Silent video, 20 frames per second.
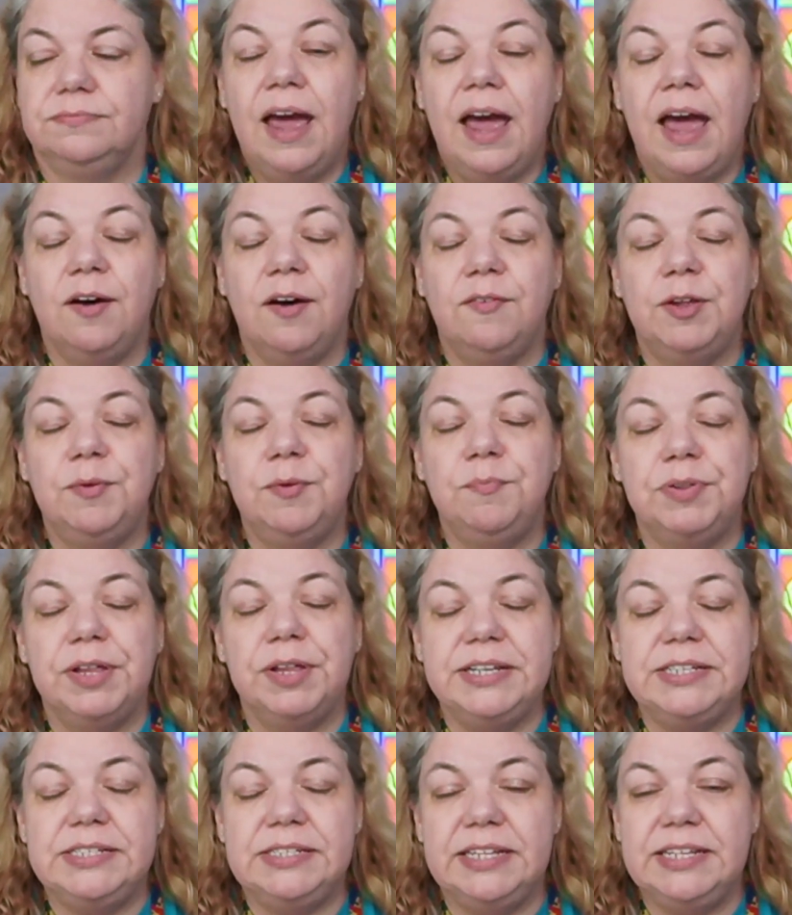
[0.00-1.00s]
Have them
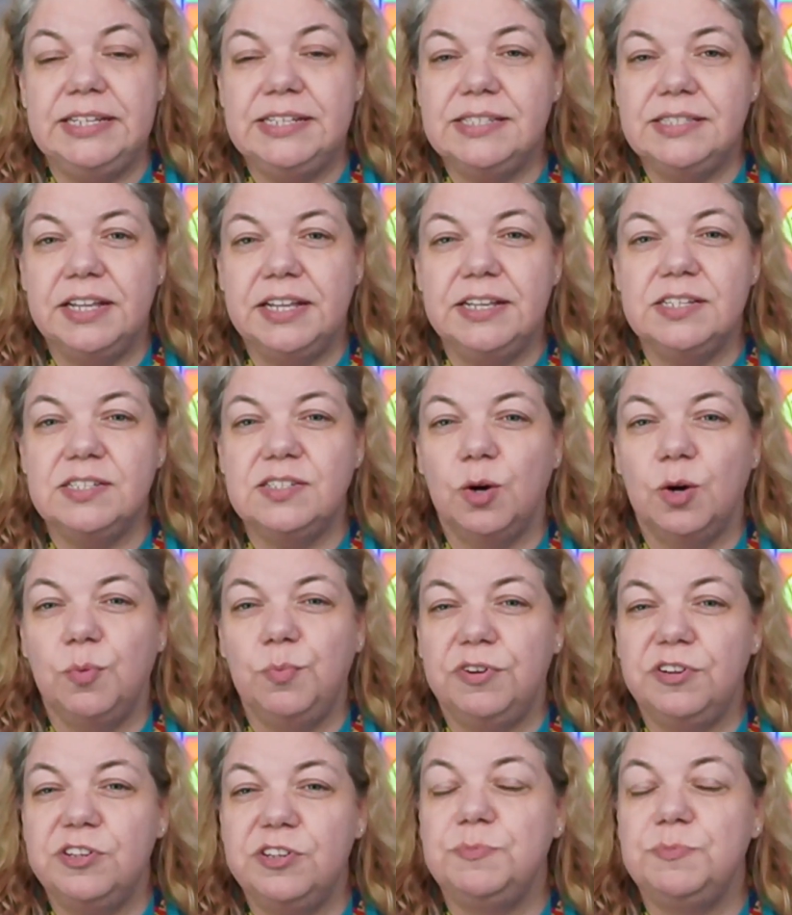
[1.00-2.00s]
place these things
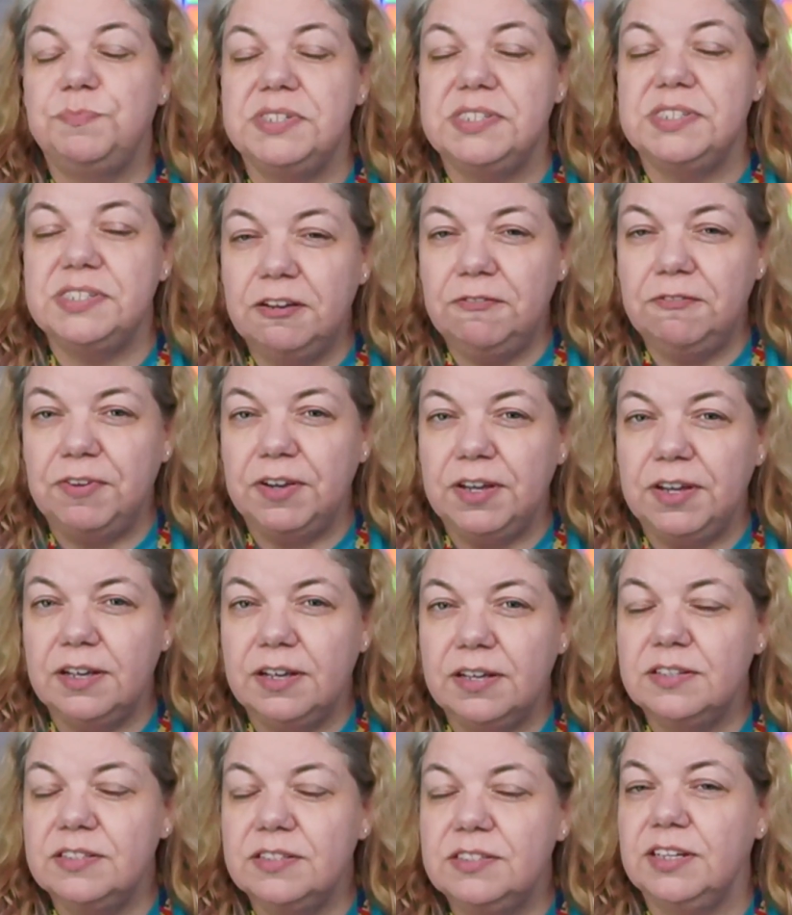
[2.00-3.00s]
somewhere specific
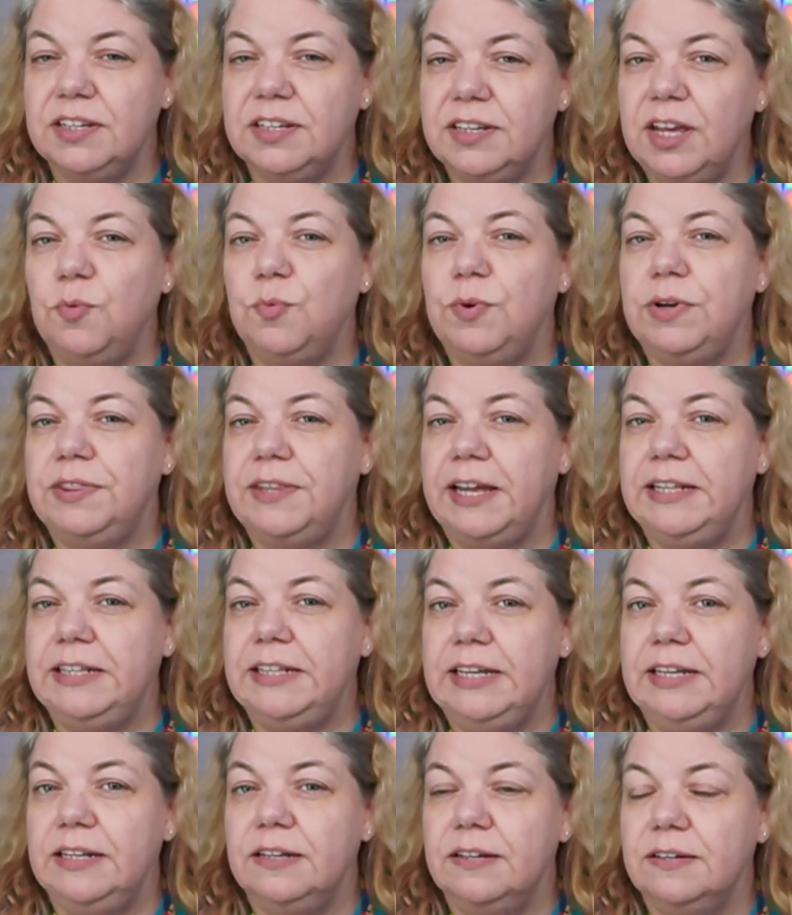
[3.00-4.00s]
to get what they
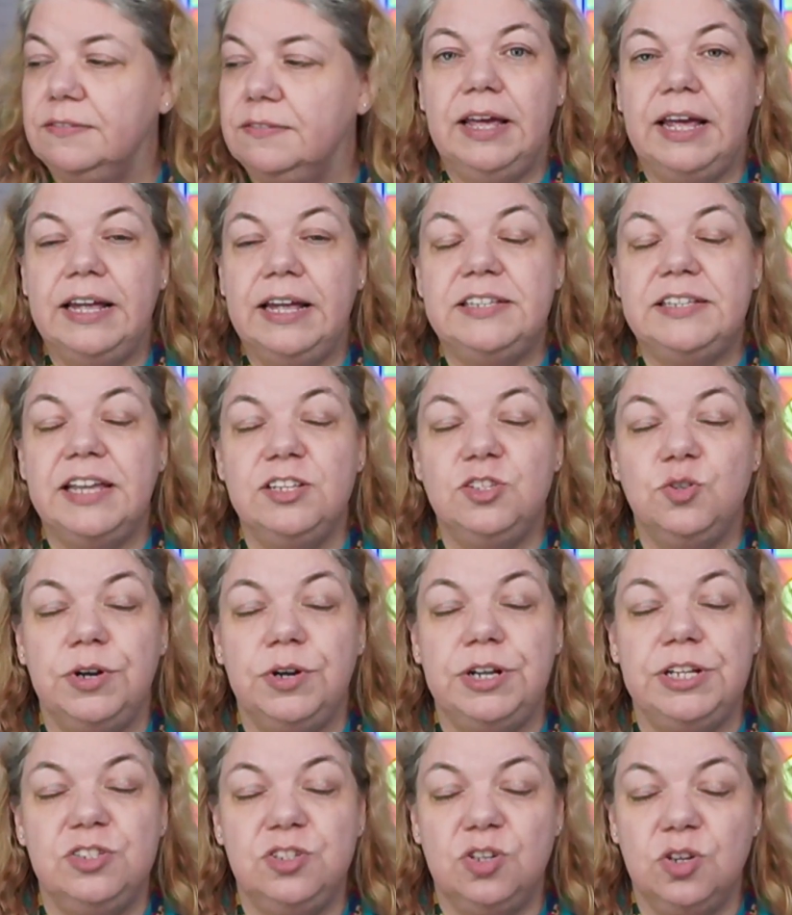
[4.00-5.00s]
need. In day
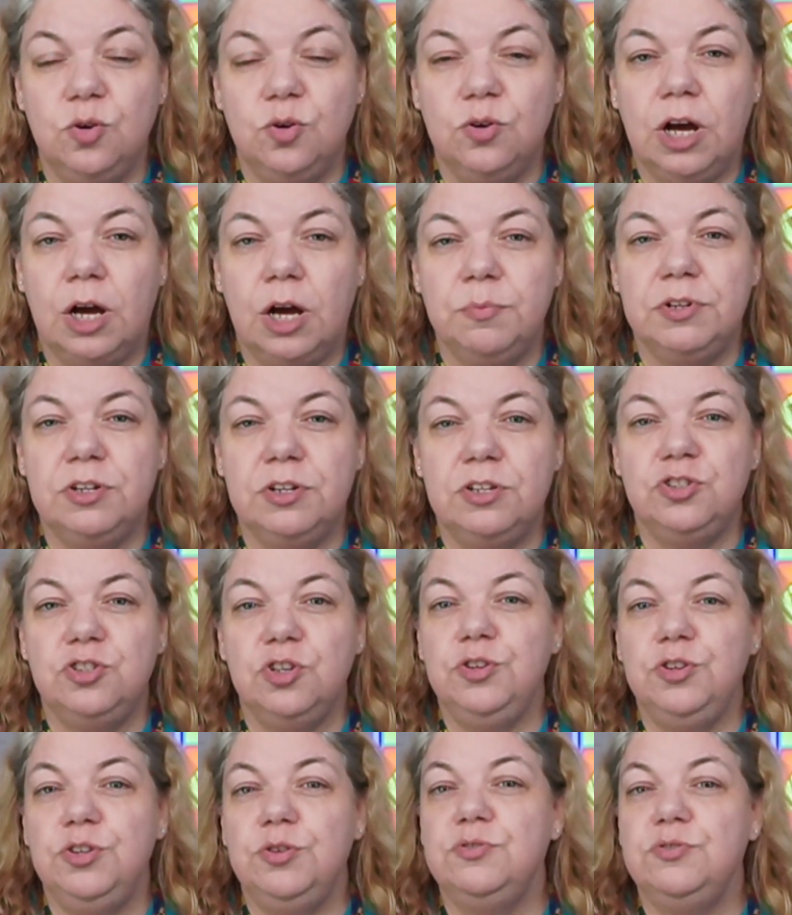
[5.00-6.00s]
22, I'm going to show
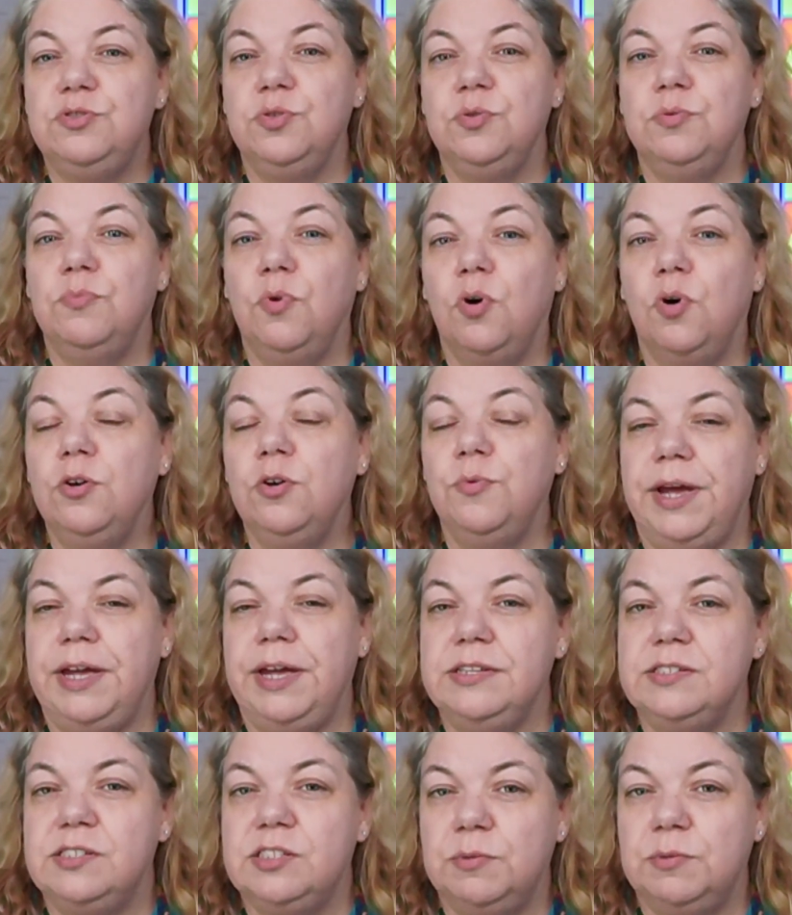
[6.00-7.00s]
you 2 more
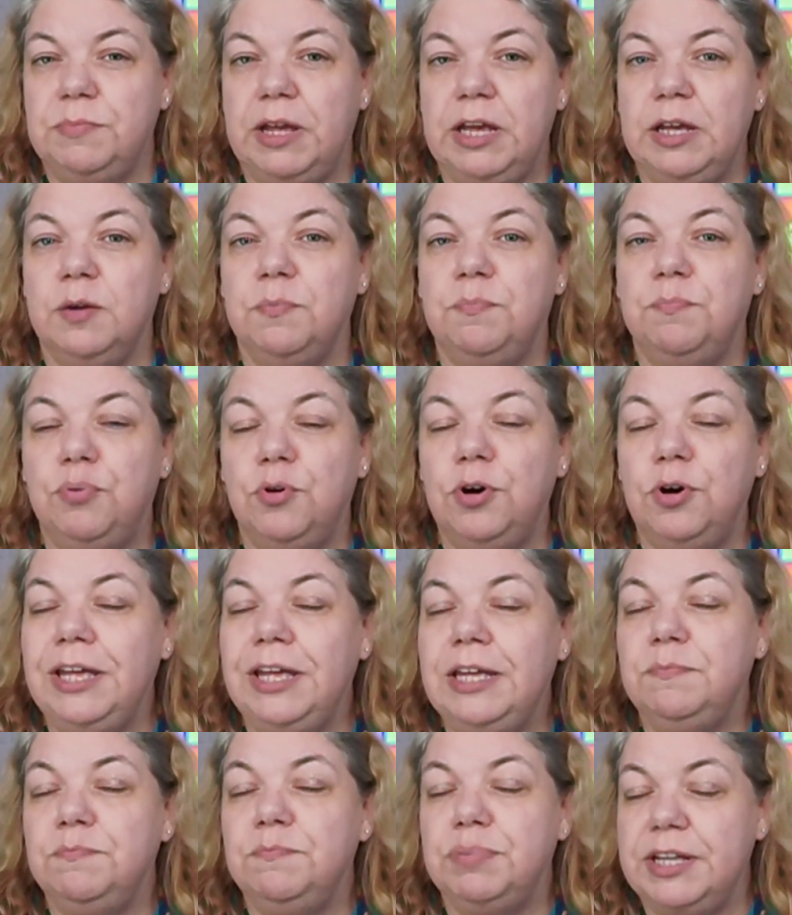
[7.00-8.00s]
ways to make
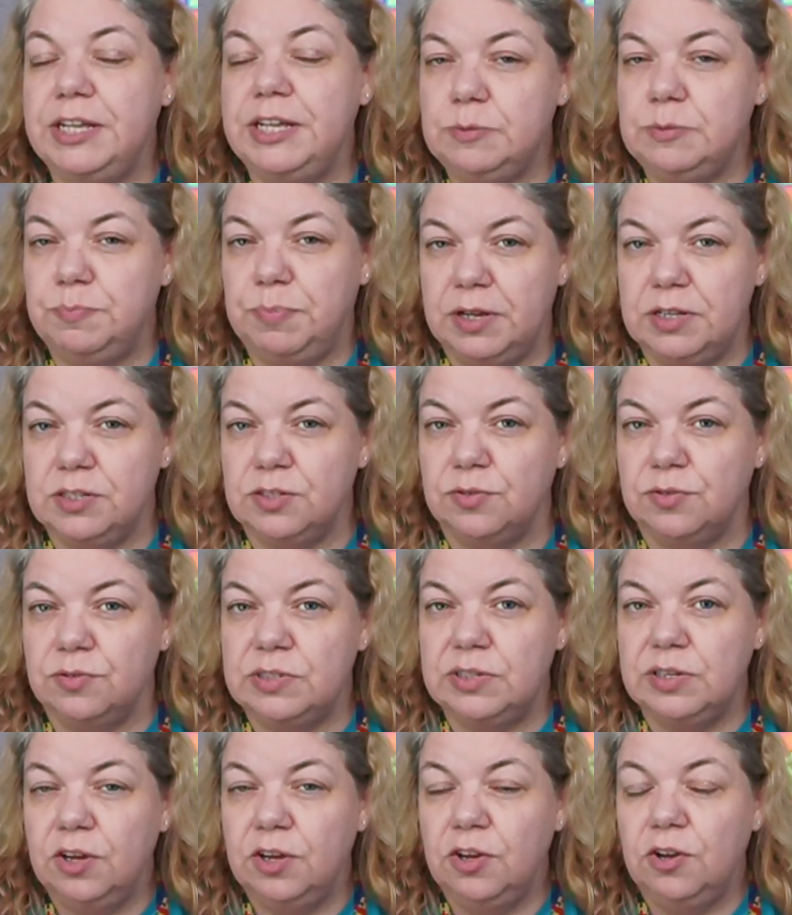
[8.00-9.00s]
put-in-place puzzles
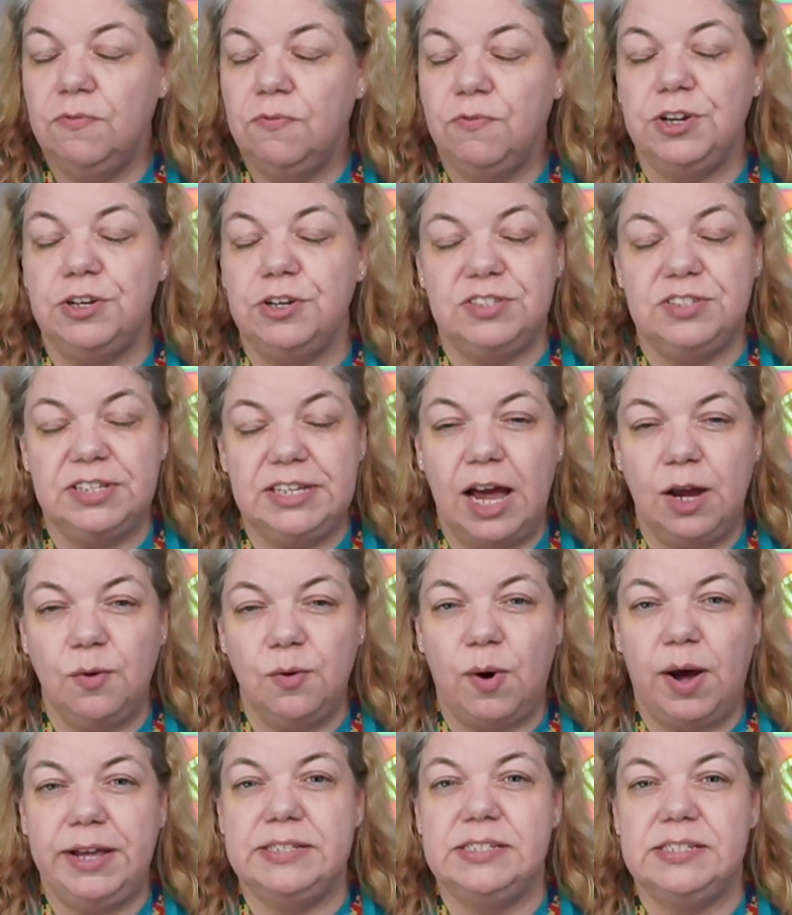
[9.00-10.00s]
for your
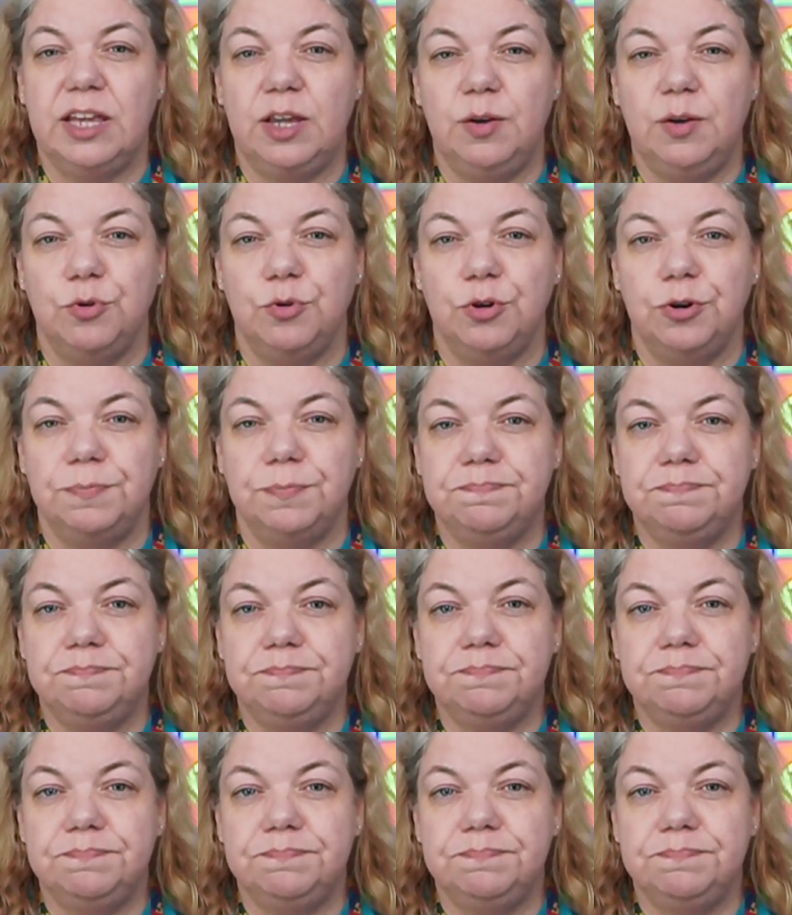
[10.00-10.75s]
DIY escape room.